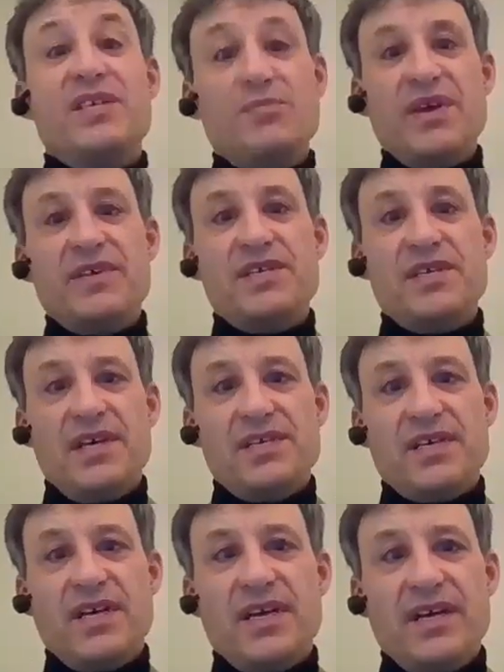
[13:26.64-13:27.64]
Smith
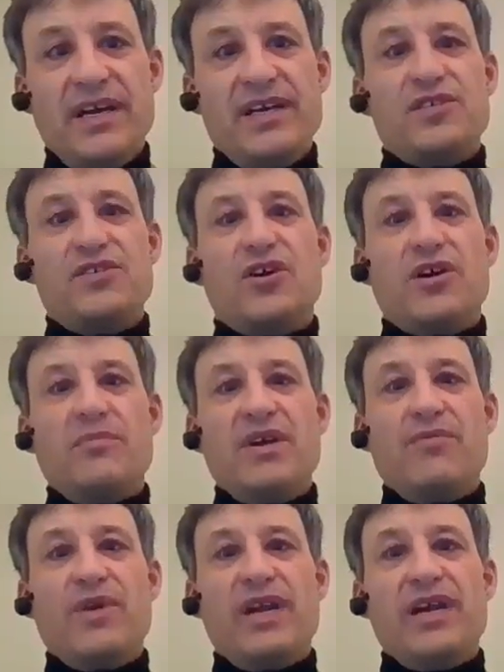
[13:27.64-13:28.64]
is a Derby
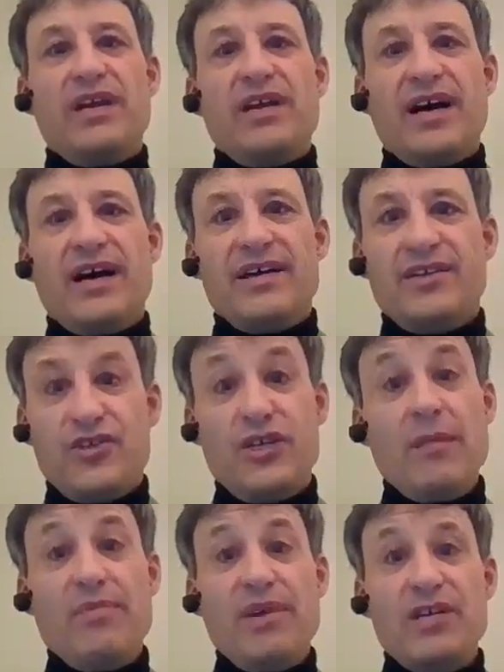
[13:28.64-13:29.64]
winning
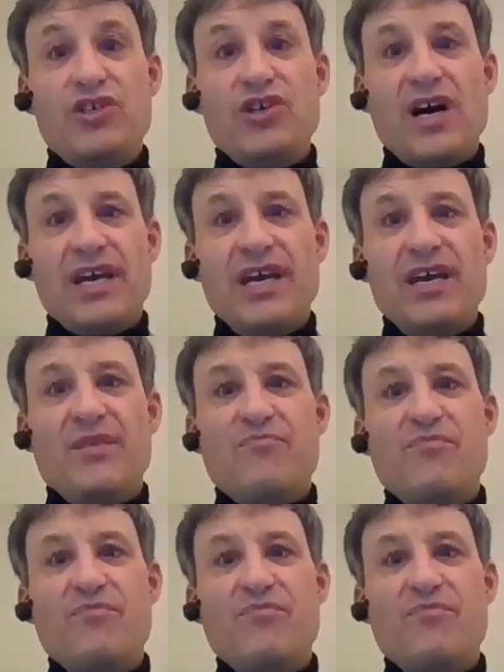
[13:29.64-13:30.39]
champion jockey.